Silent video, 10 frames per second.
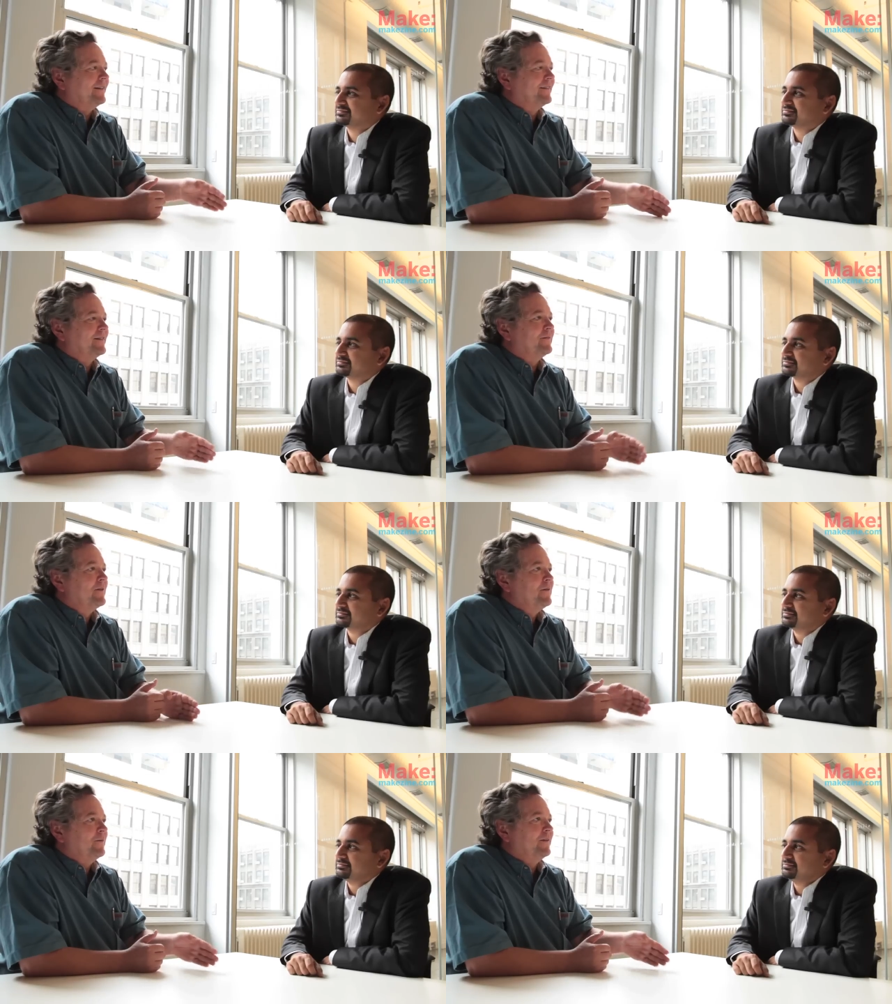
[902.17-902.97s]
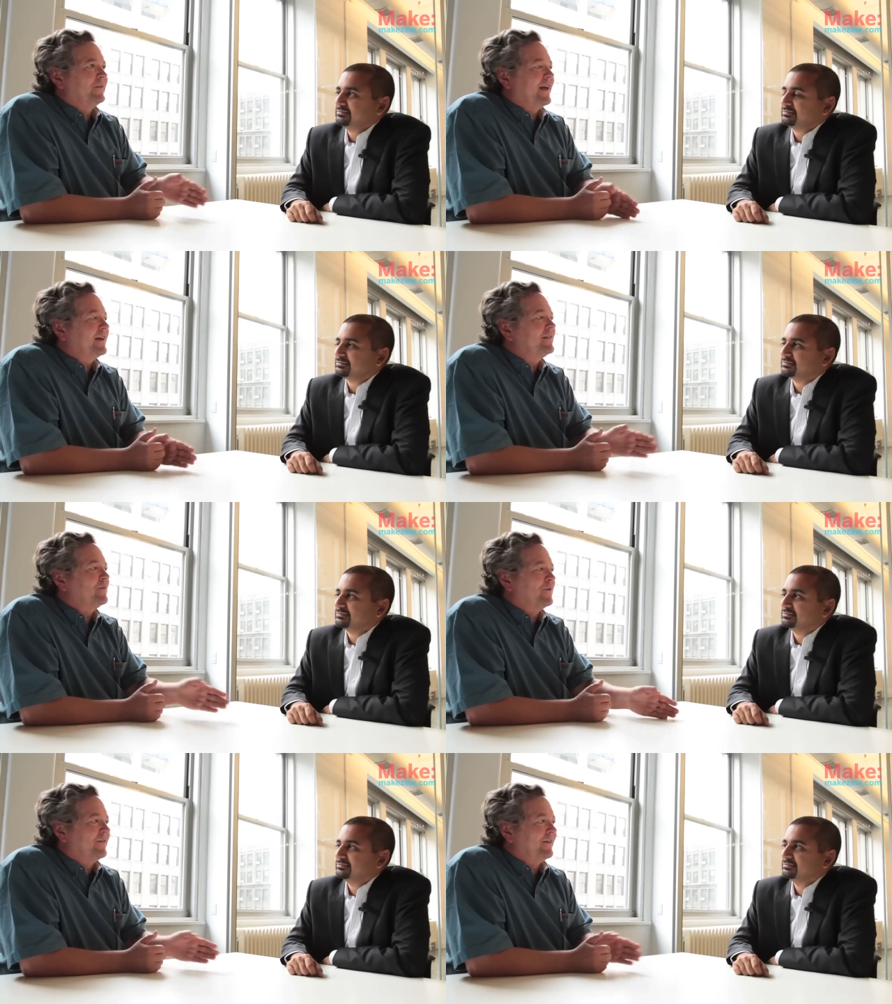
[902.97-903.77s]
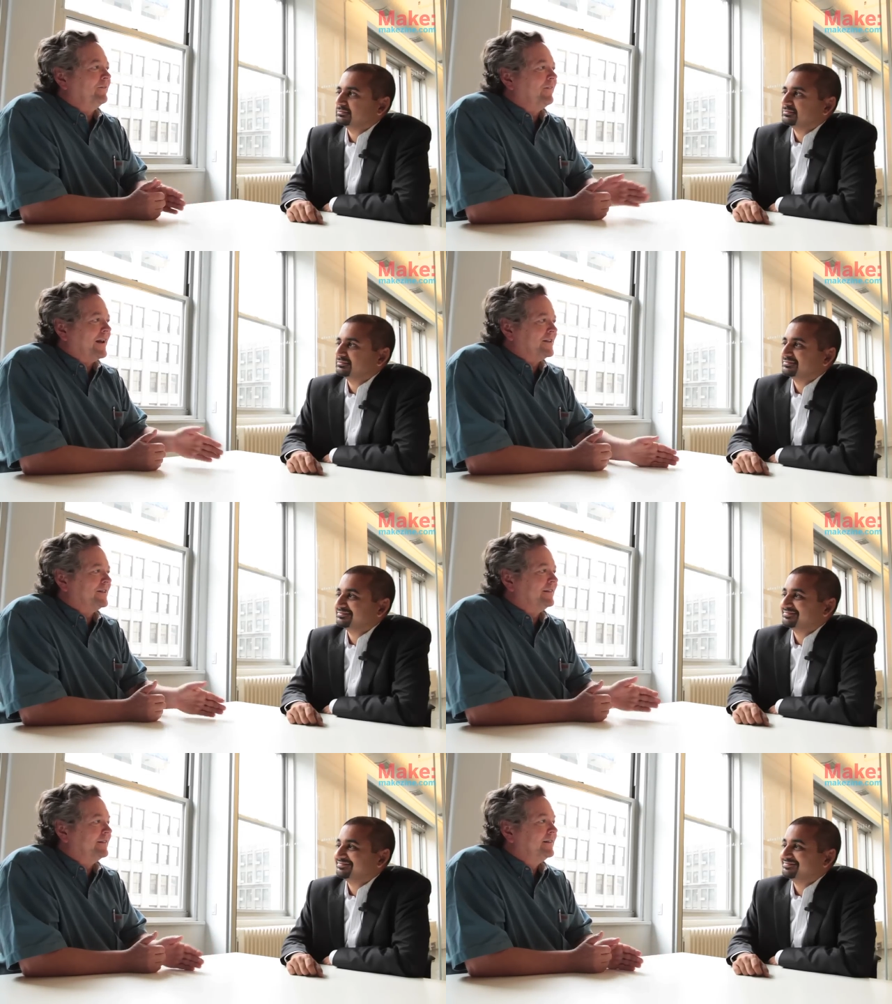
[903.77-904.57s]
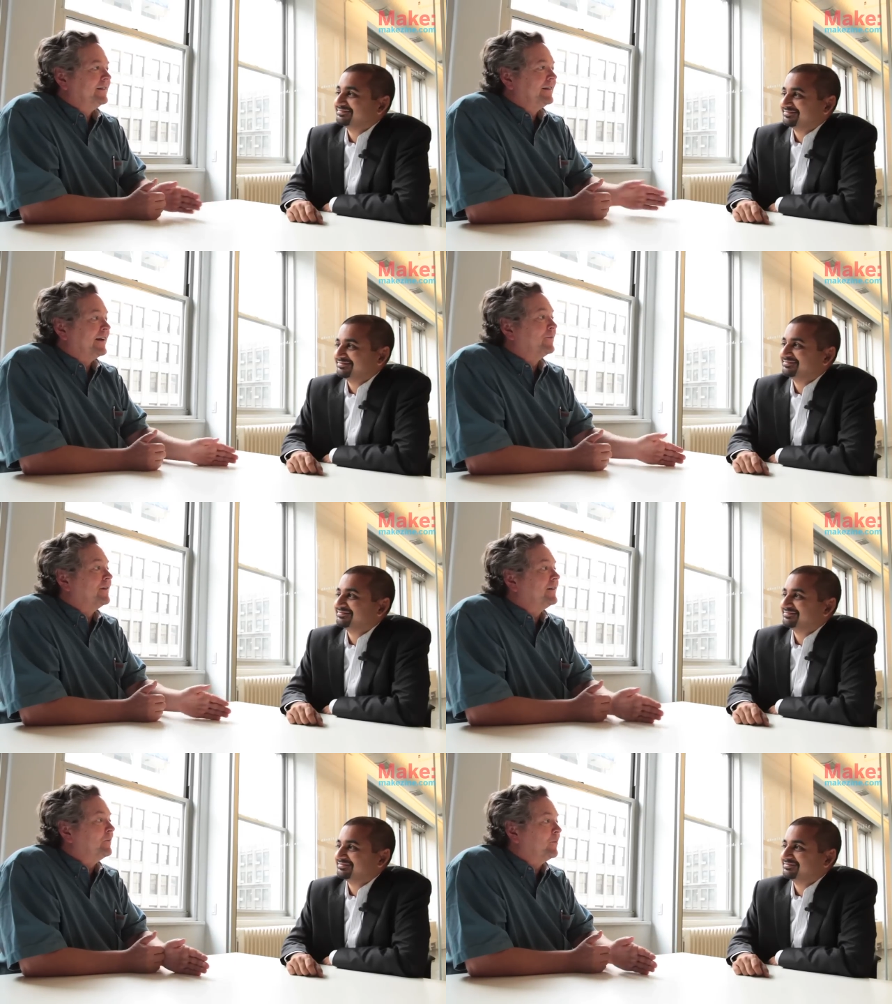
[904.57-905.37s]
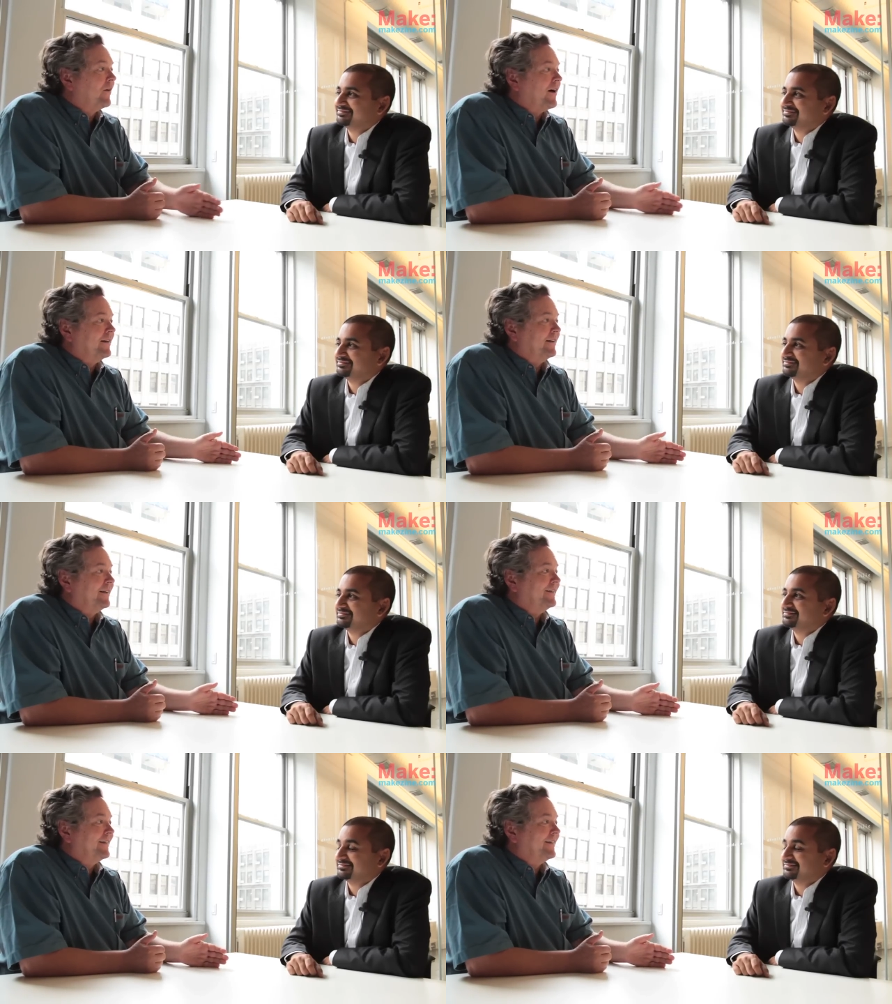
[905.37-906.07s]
Speaker 1: is that we have taken the word invention and really broadened it.